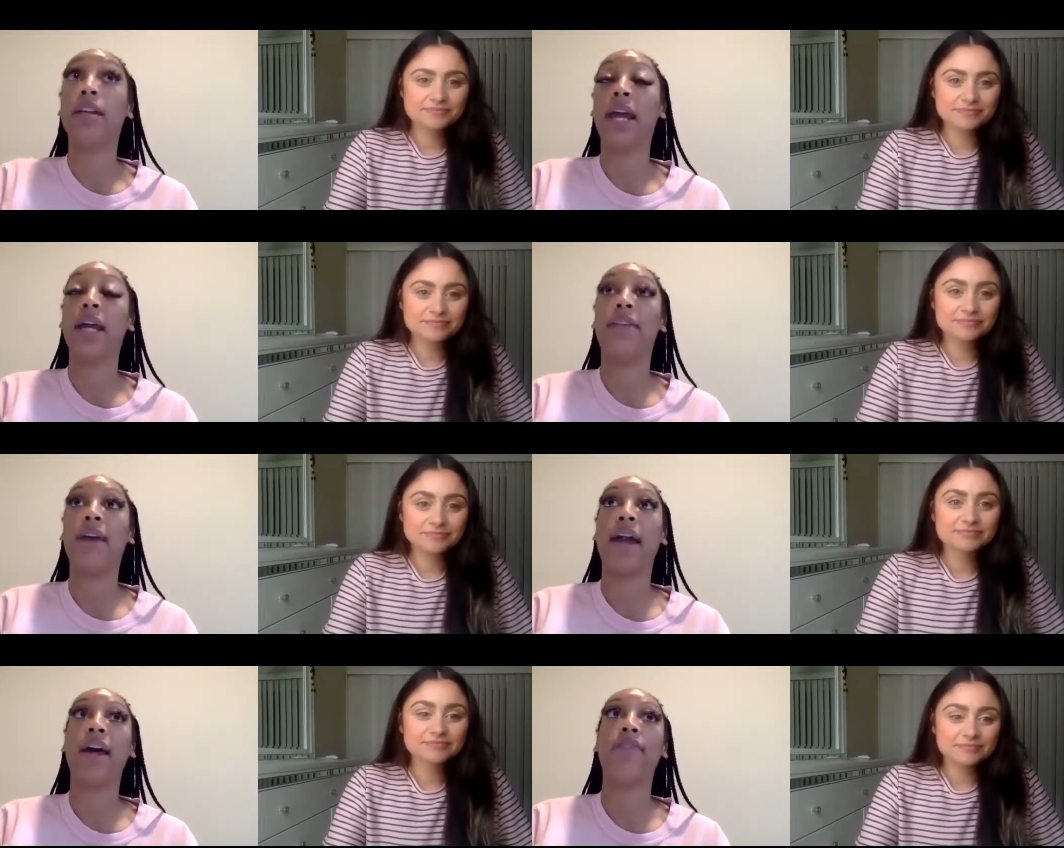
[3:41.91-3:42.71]
Speaker 1: and
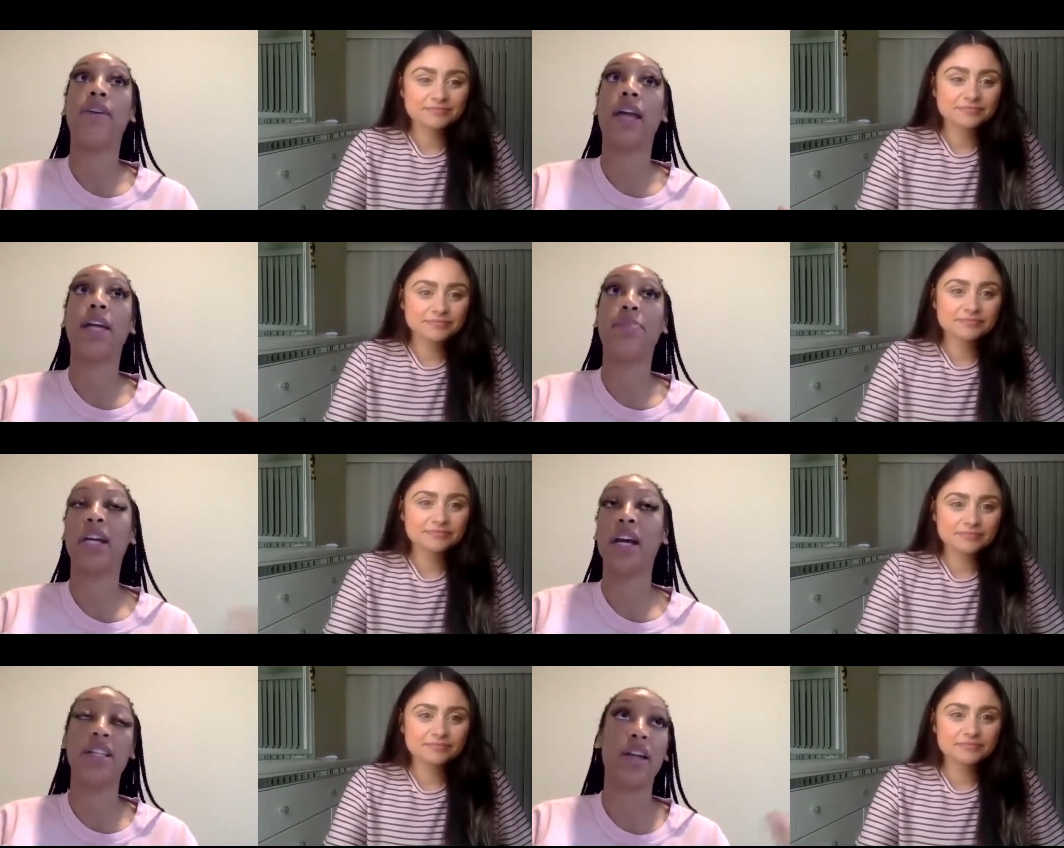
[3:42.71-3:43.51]
that i feel like
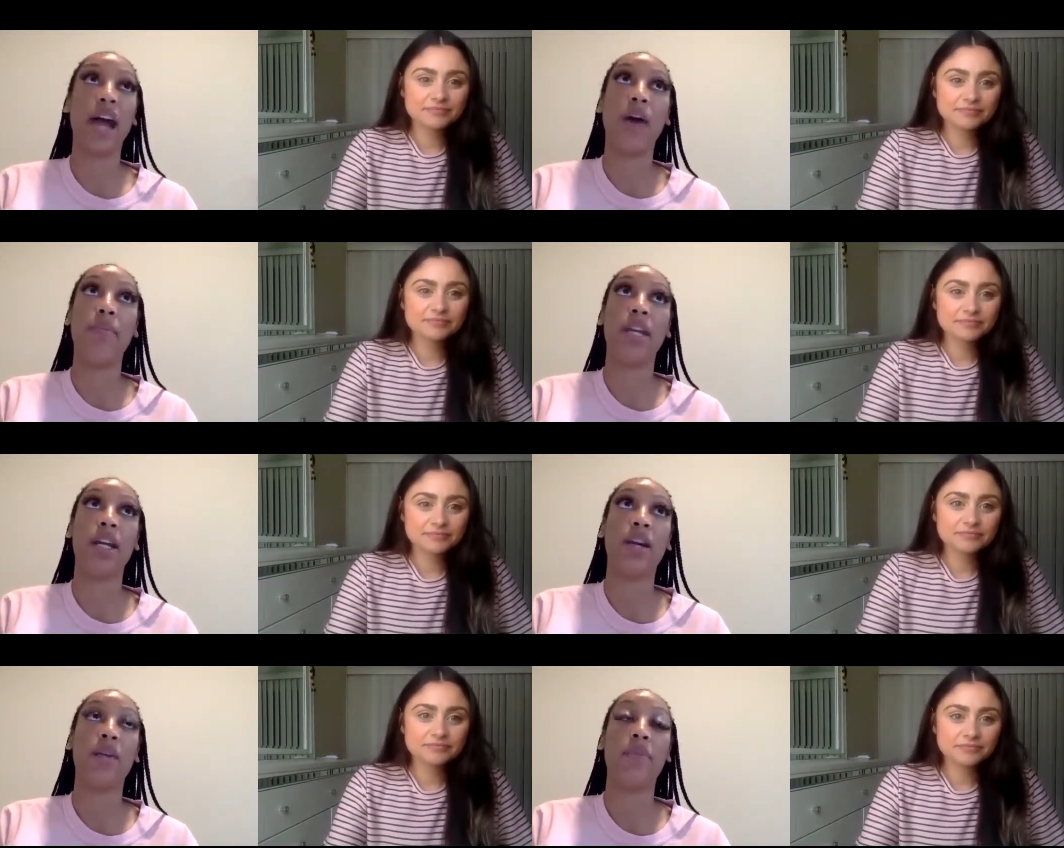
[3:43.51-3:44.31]
because of how
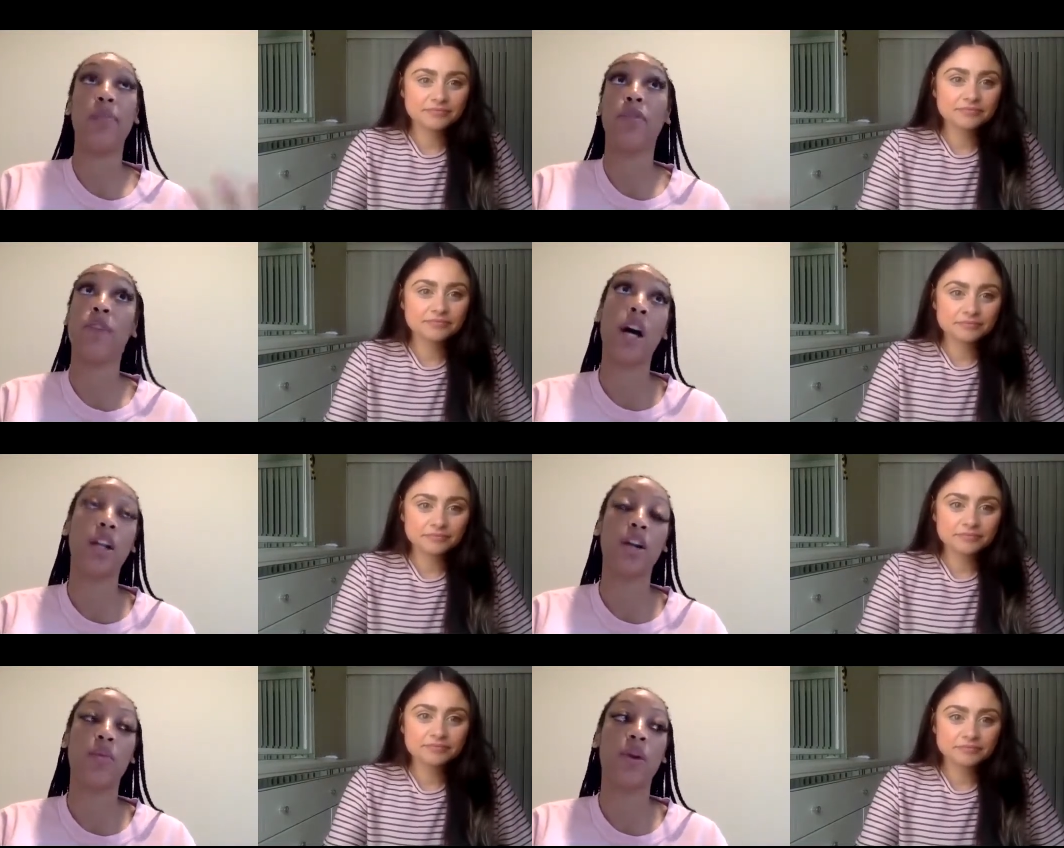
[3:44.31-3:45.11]
many people of
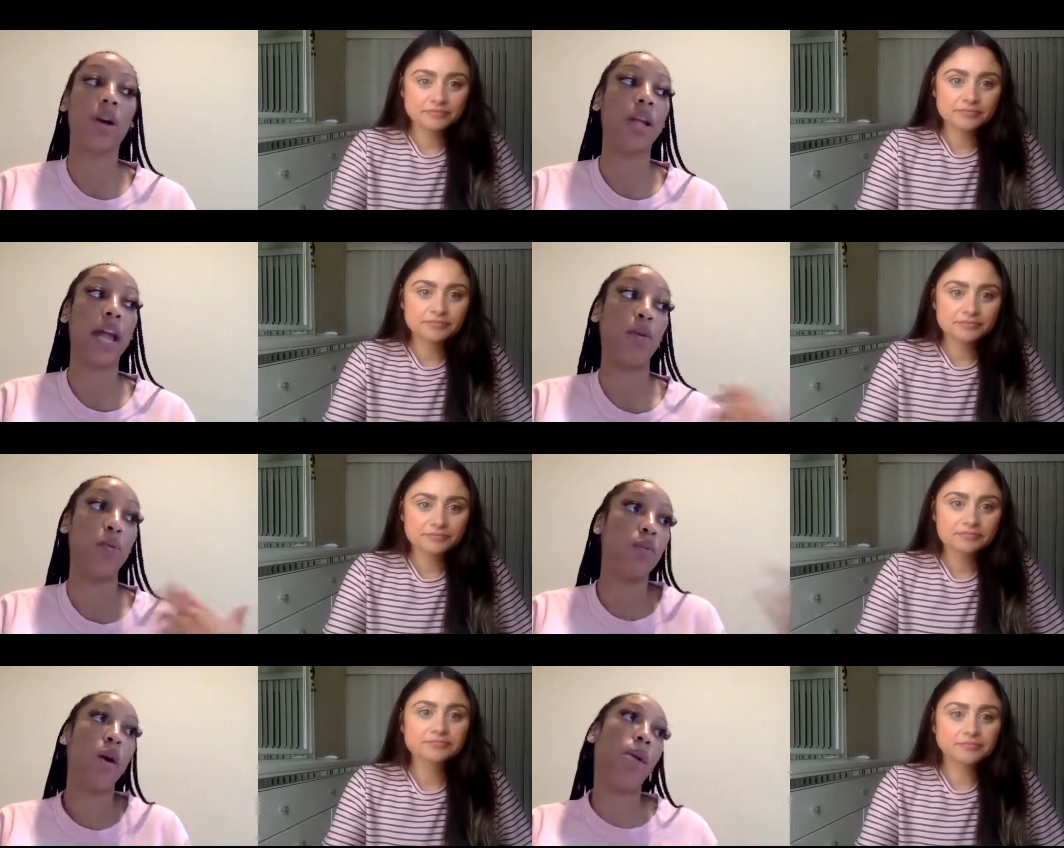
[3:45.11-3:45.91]
color were like
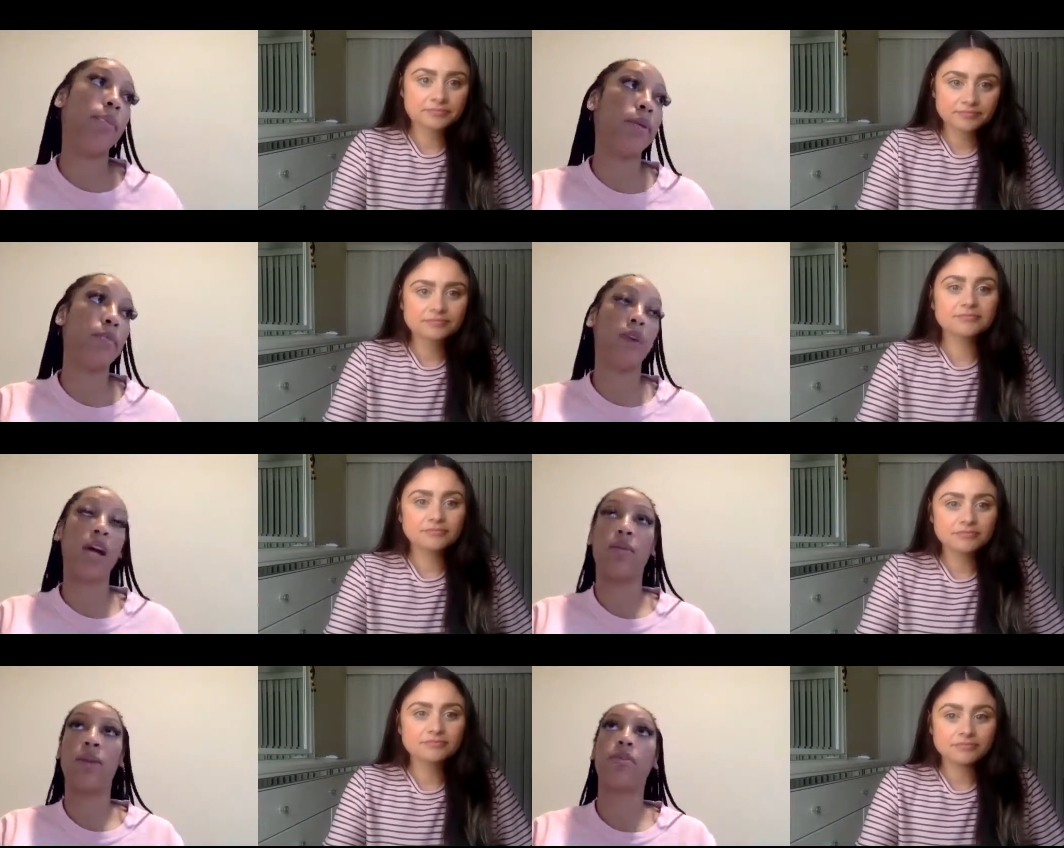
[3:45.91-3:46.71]
we were all people of
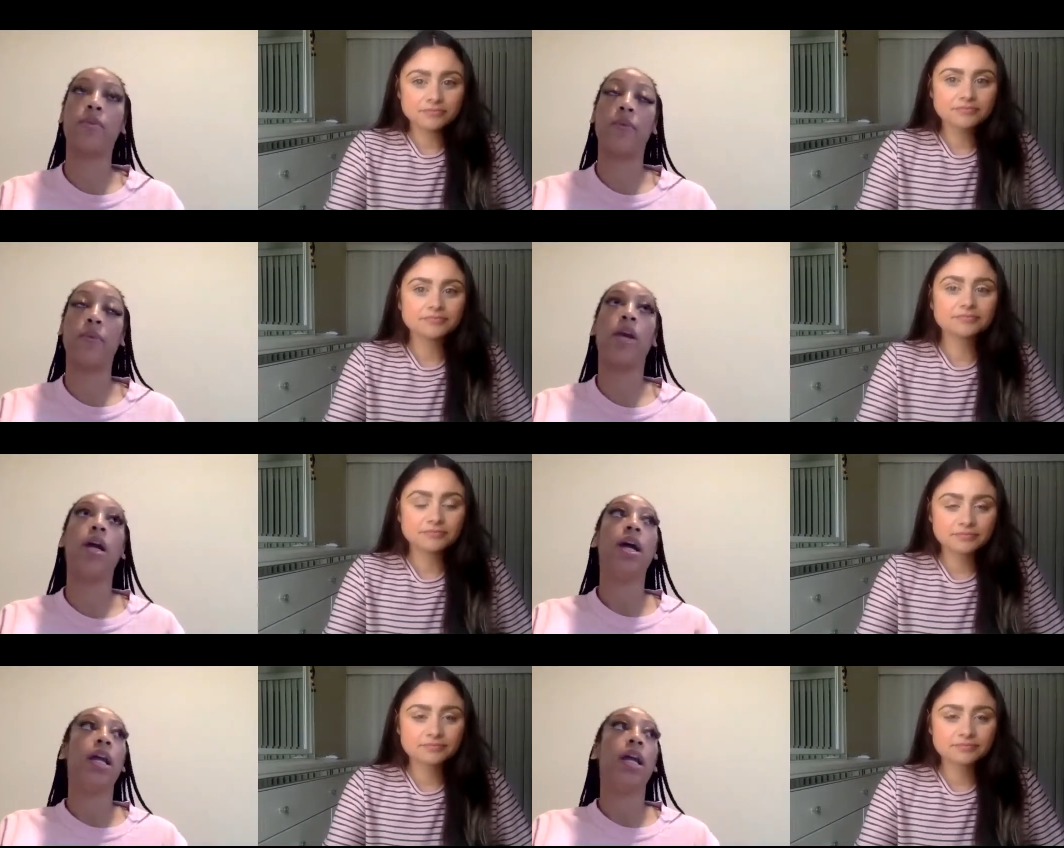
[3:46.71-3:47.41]
color whether we were